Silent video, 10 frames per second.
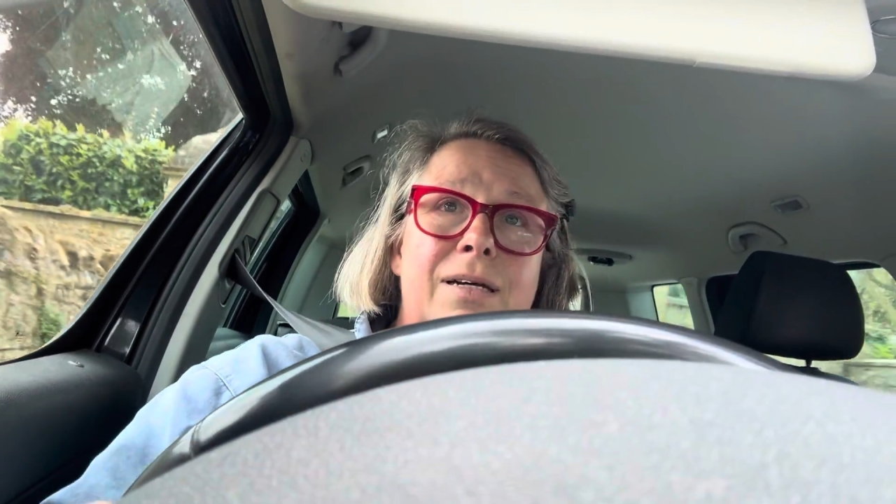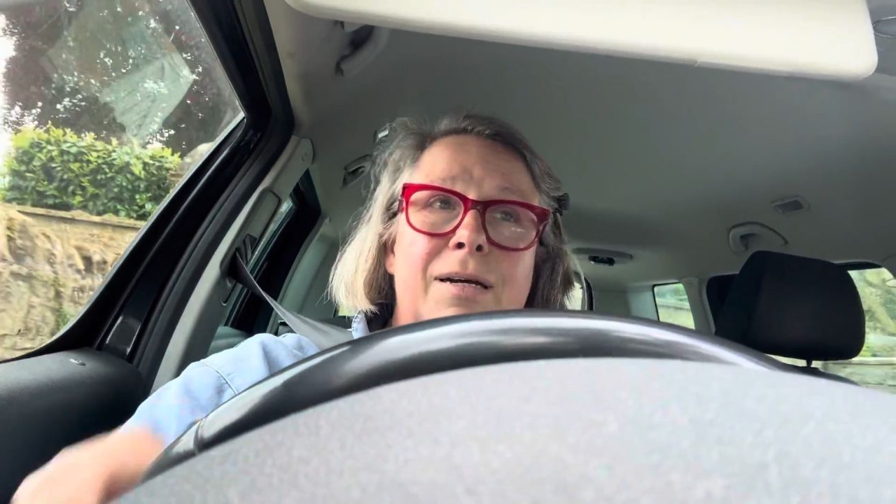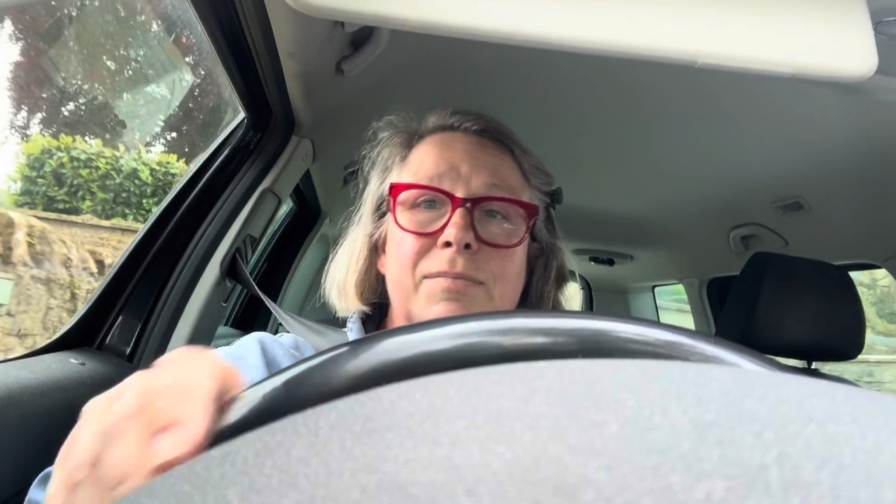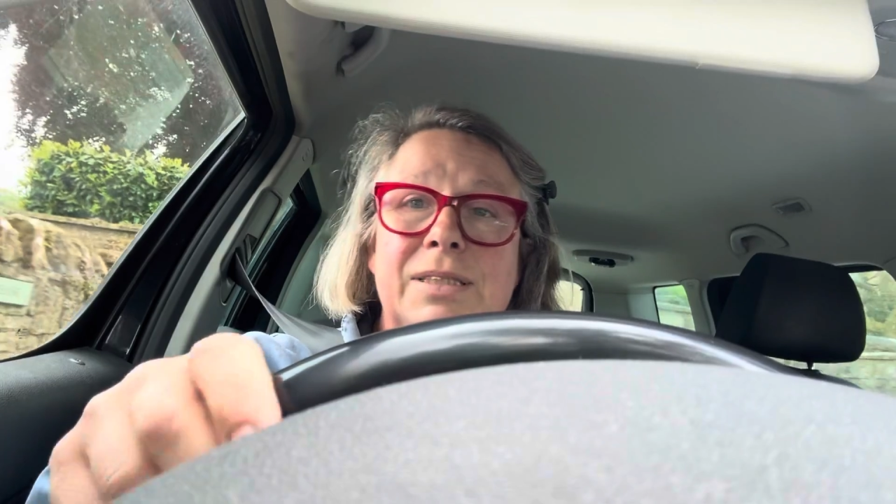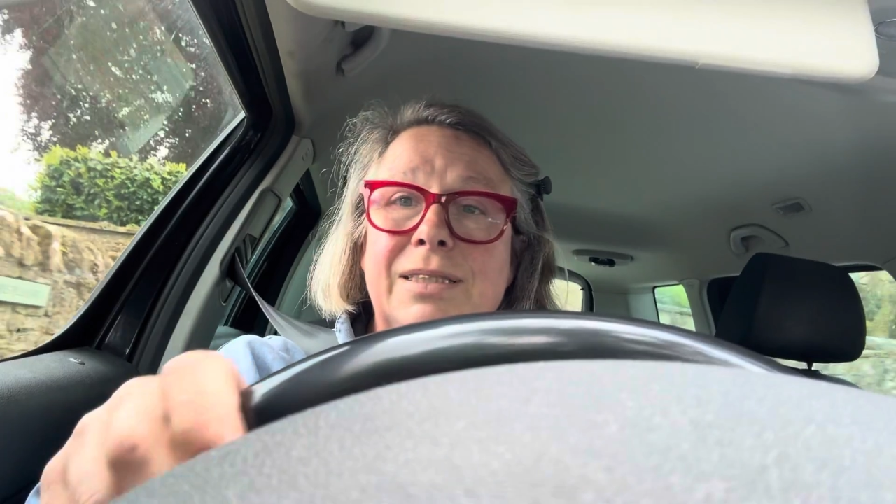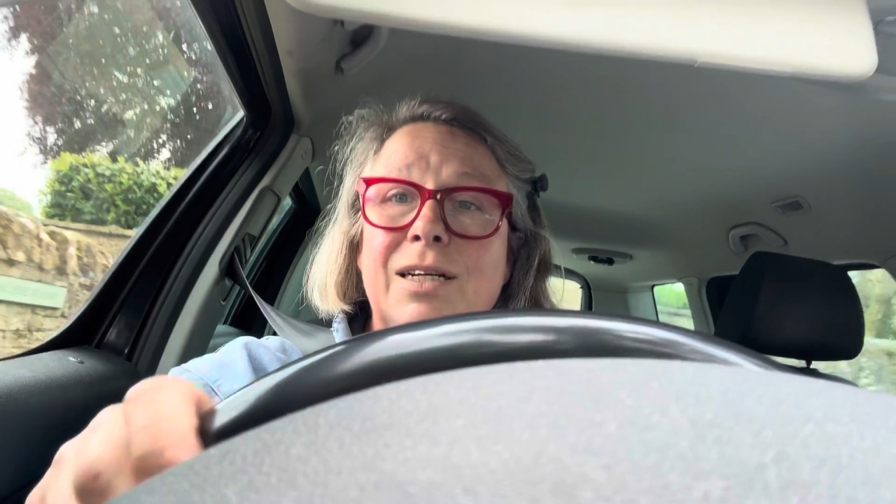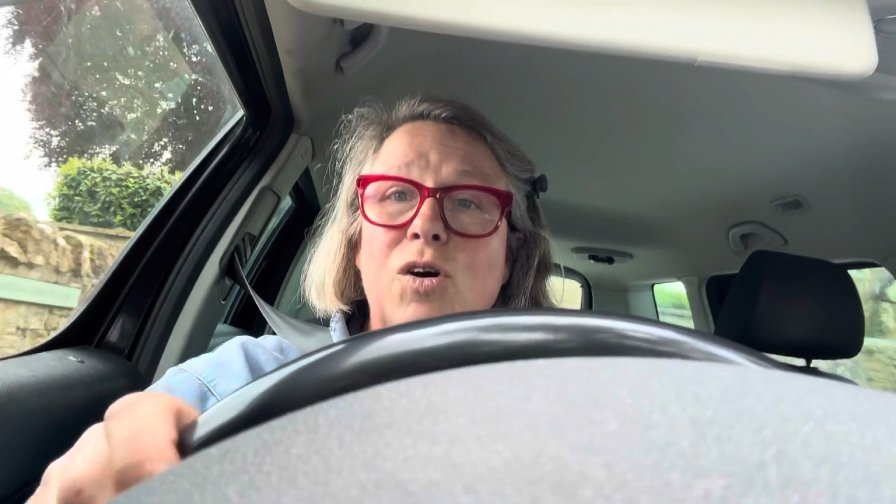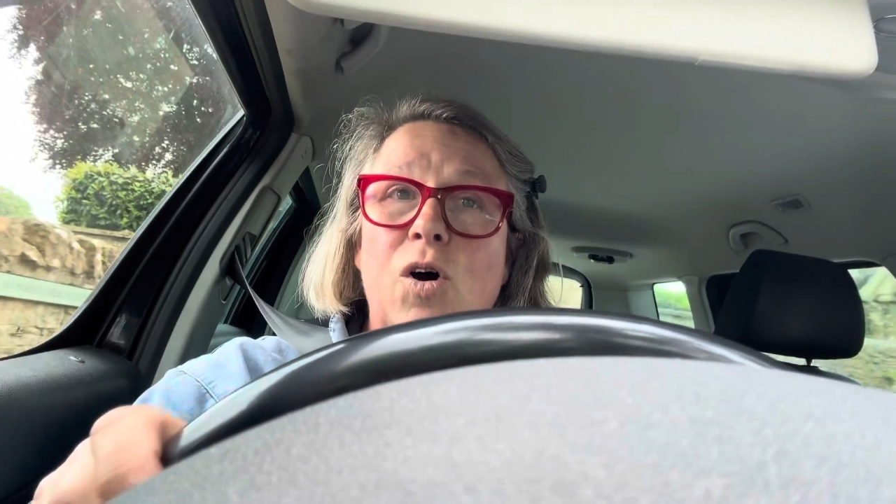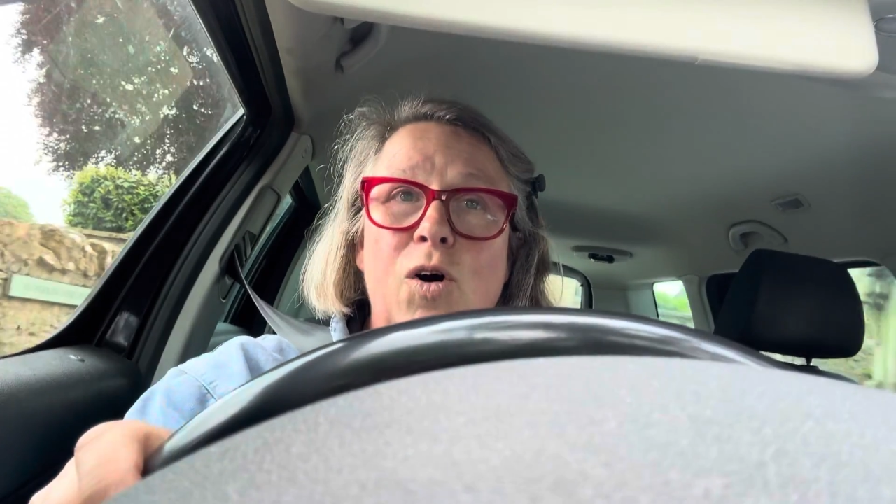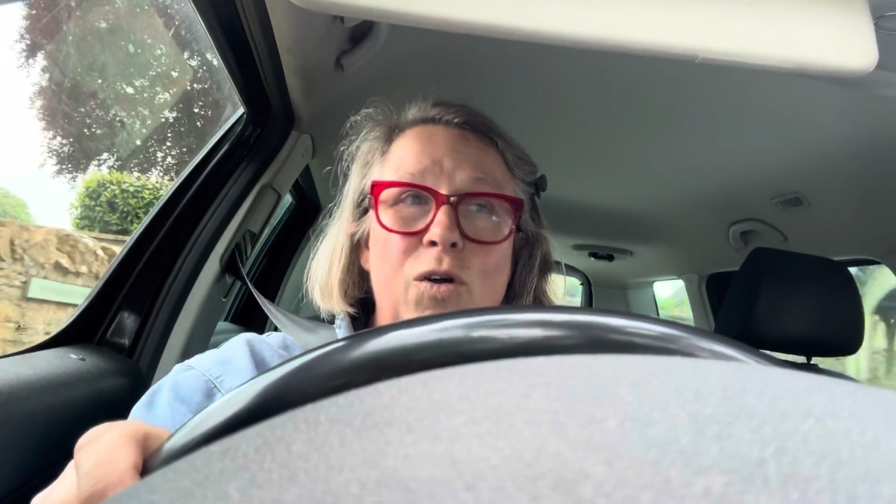I'm
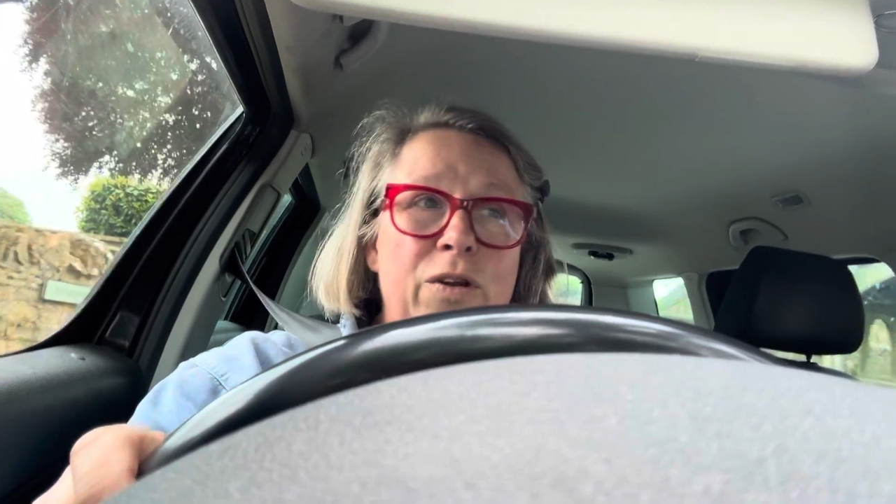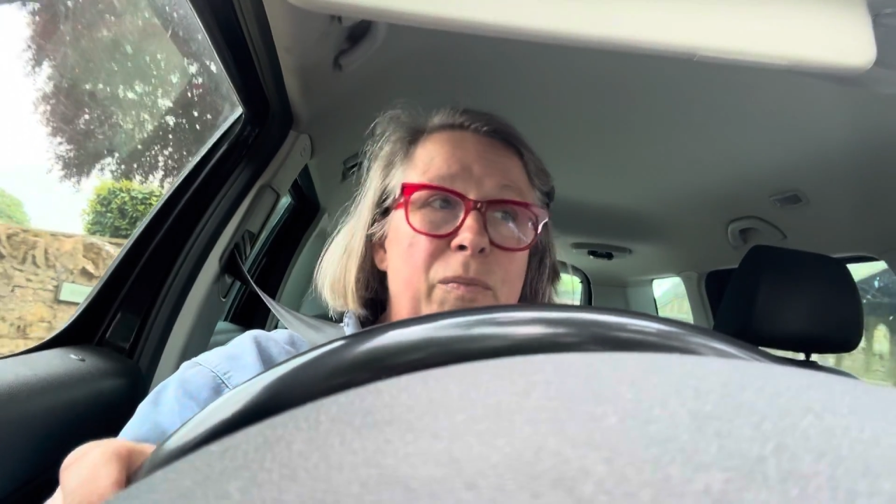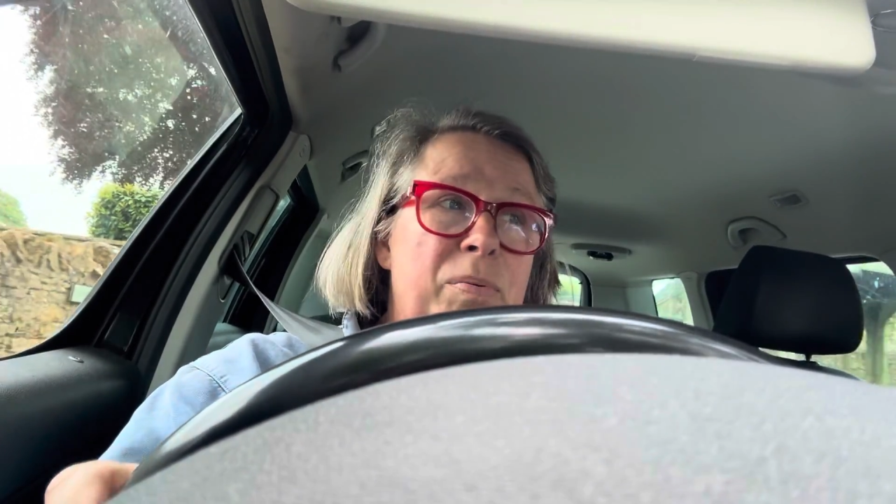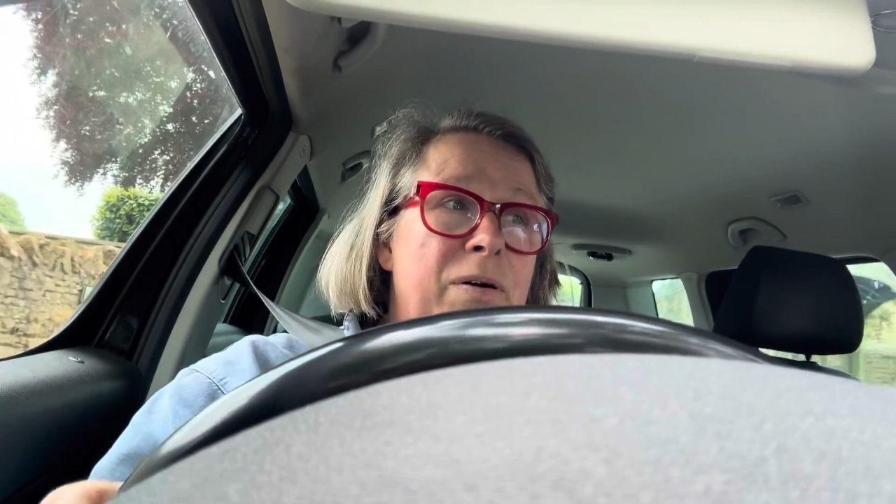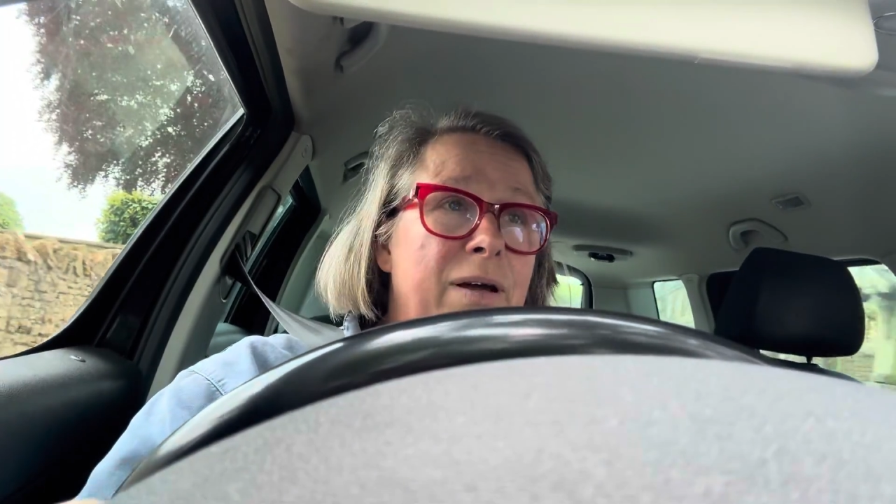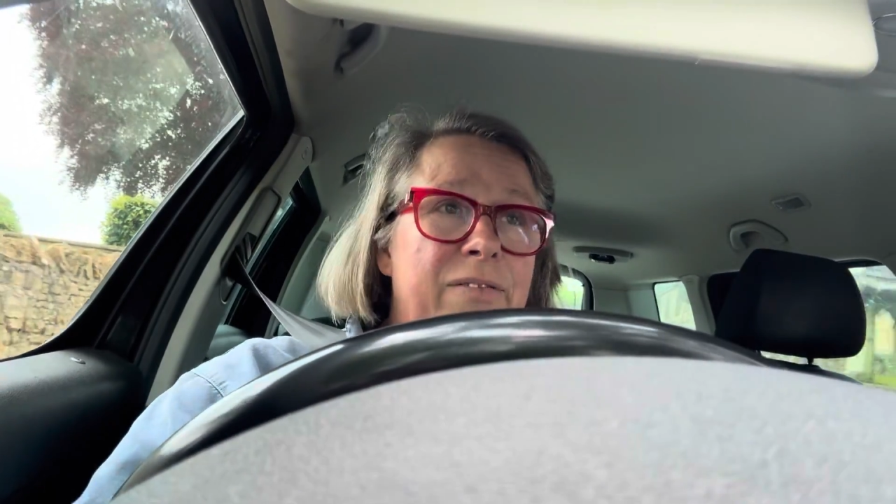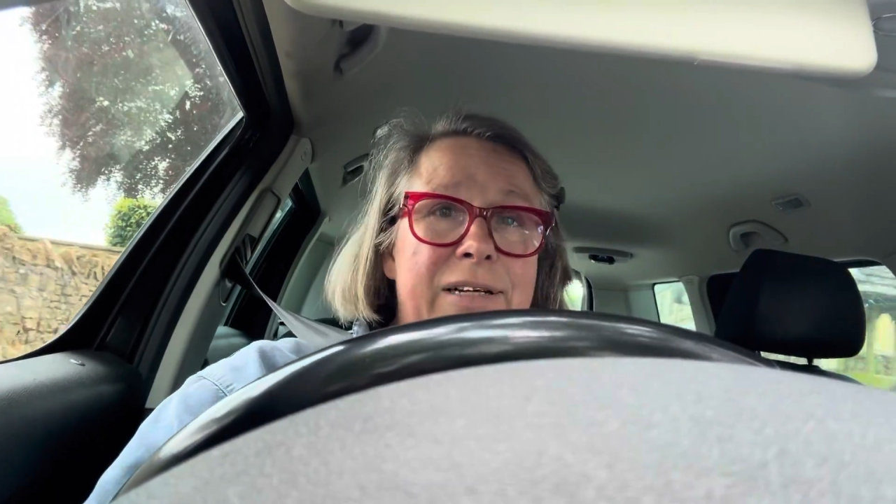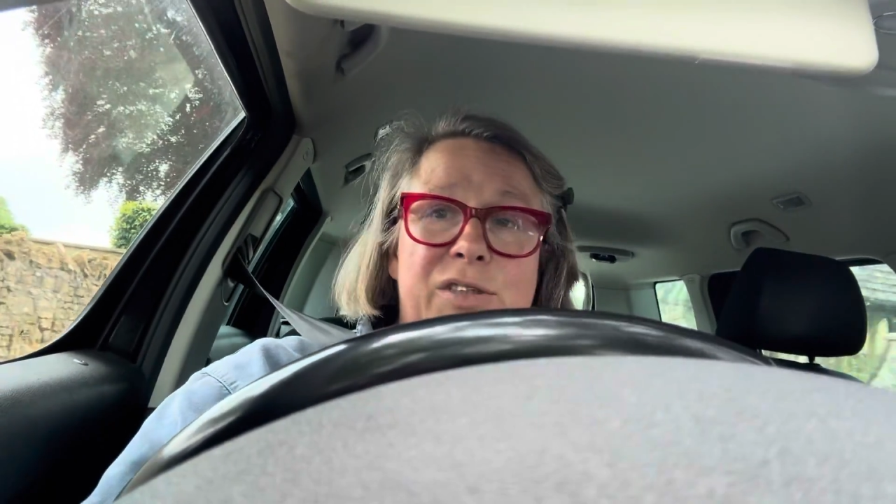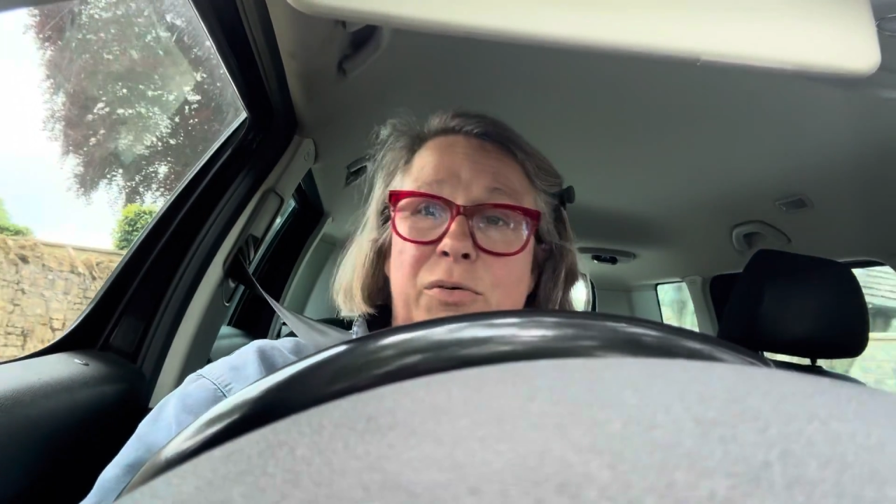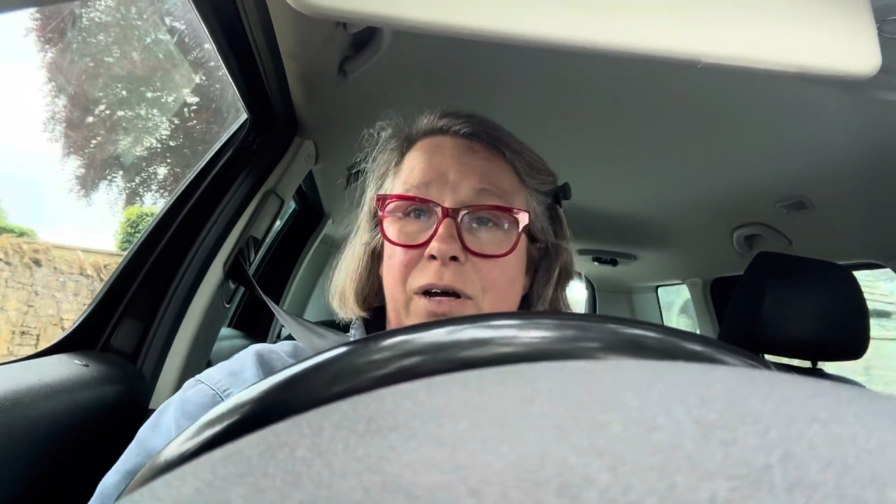still on the
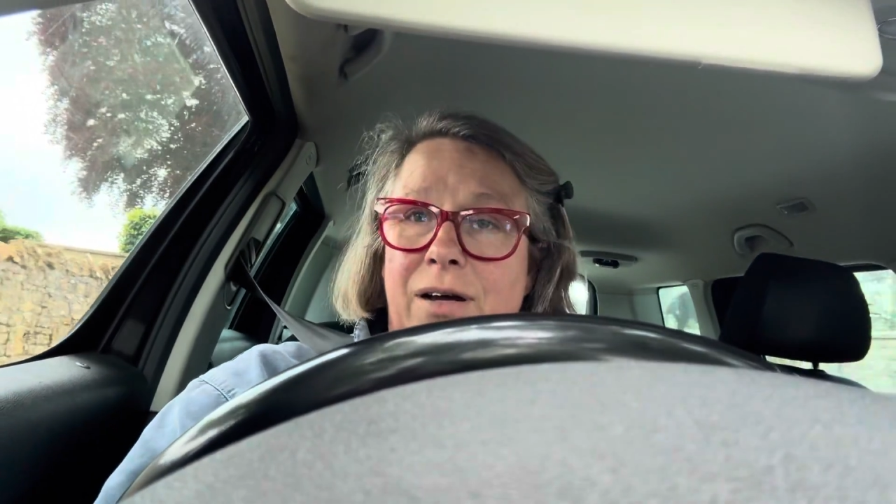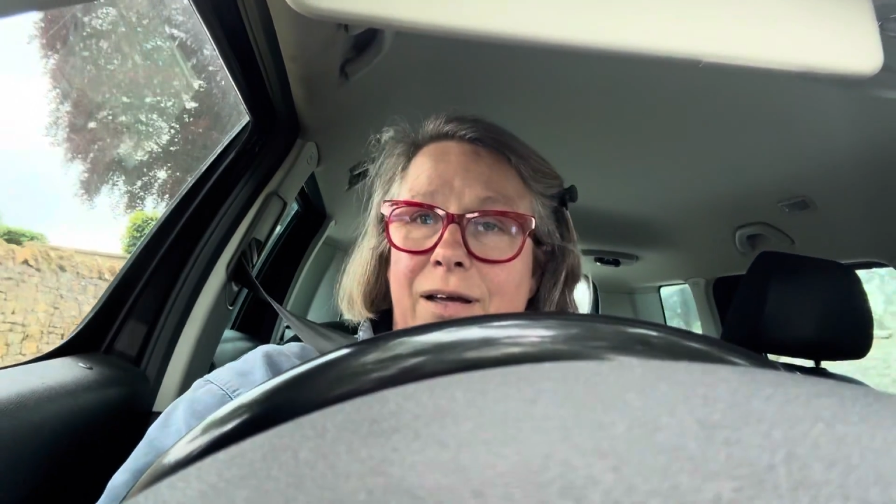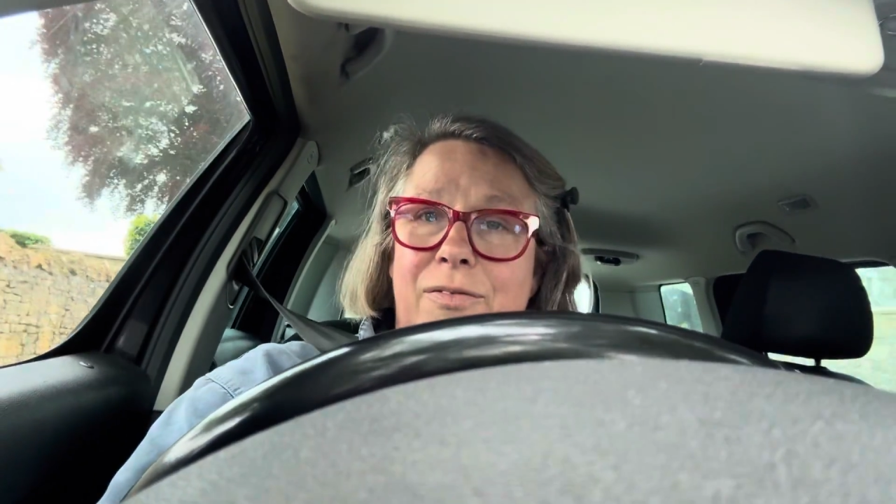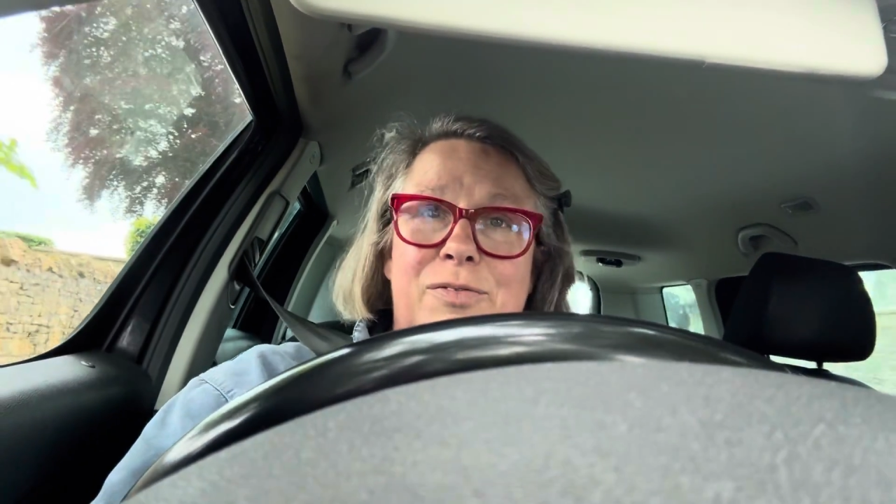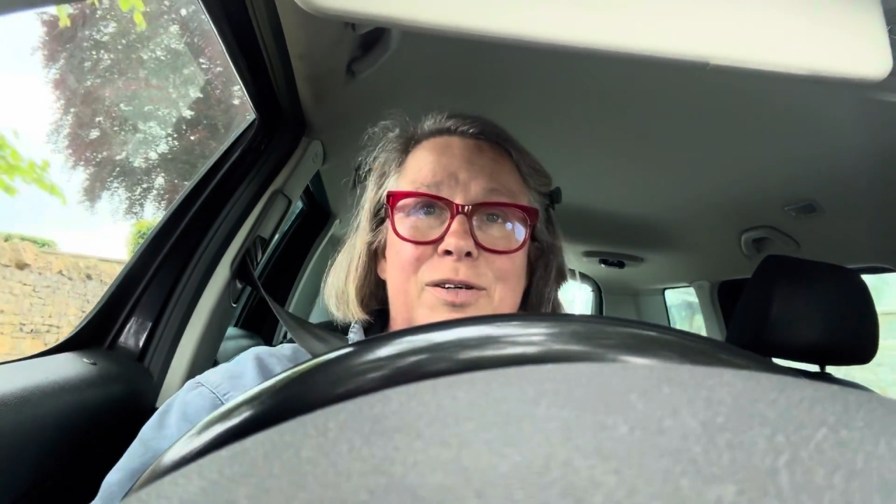private drive